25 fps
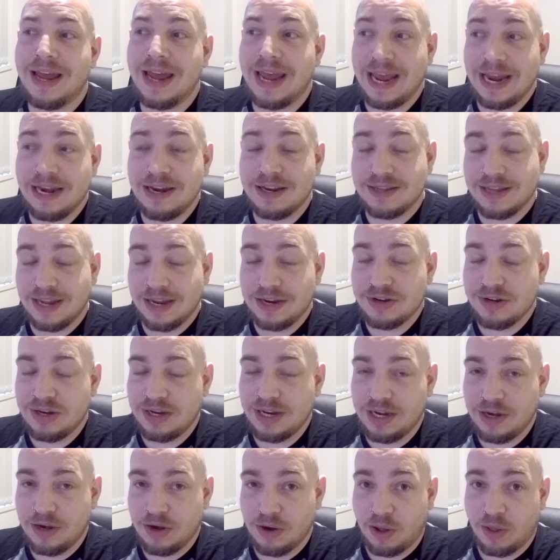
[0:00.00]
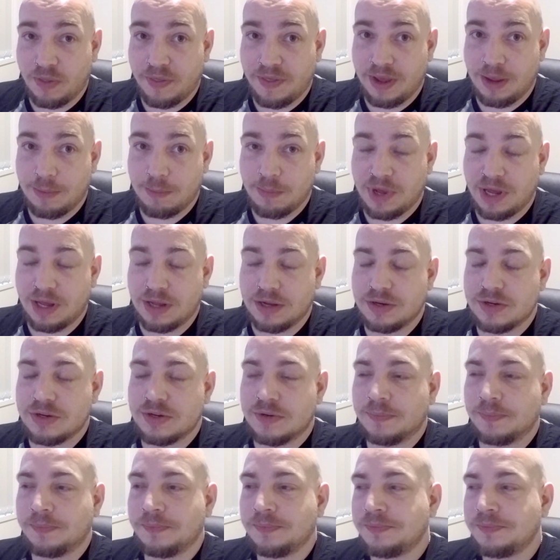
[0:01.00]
and it's actually not that much.